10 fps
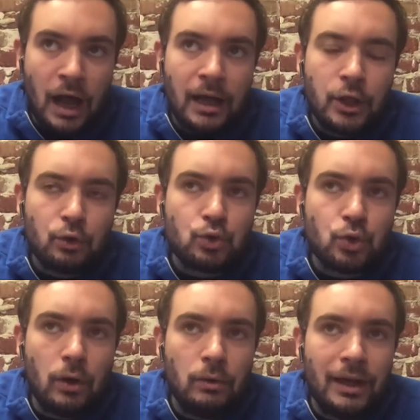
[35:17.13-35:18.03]

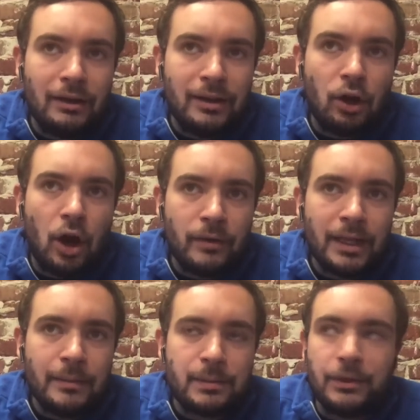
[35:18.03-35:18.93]
There are
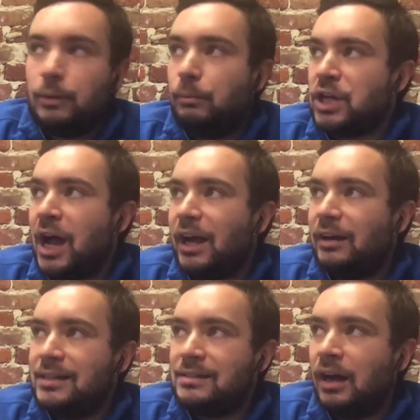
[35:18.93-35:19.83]
rate limits, but they're much
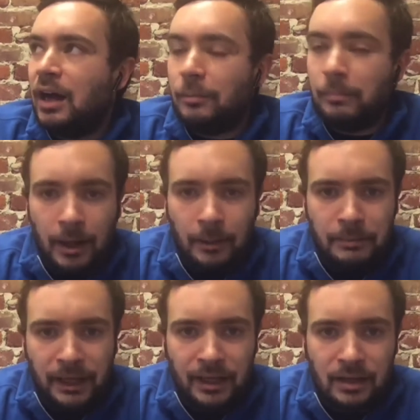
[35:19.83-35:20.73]
higher. It's a
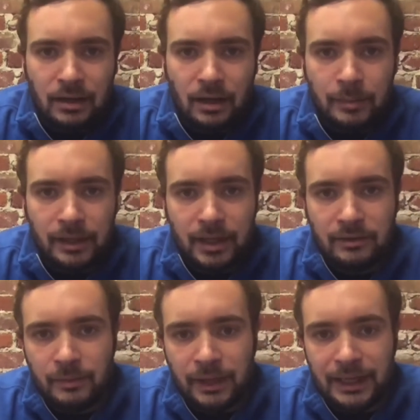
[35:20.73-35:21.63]
million, I
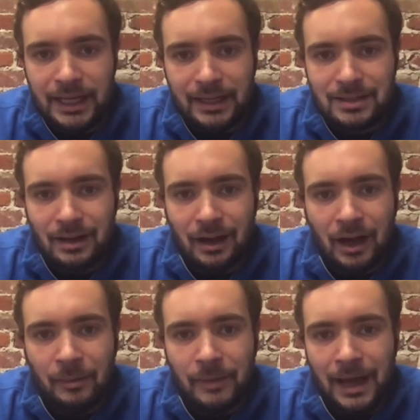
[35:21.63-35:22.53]
believe, a million hits.
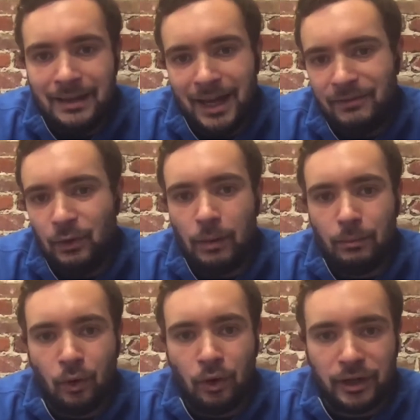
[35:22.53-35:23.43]
And then if you
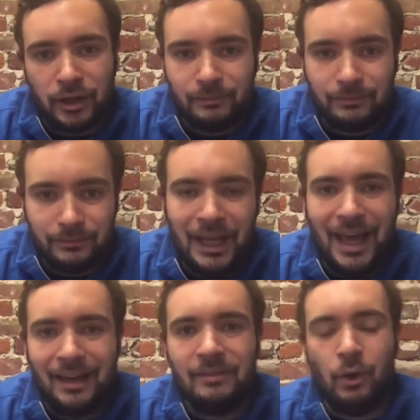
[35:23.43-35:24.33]
want more,
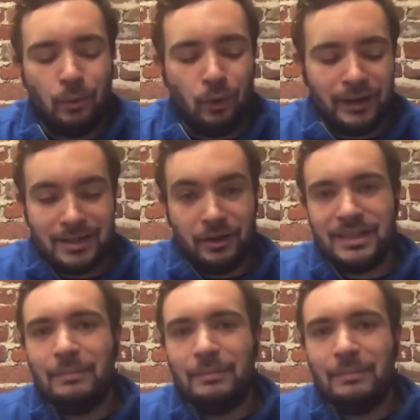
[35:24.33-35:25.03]
if you want more, that's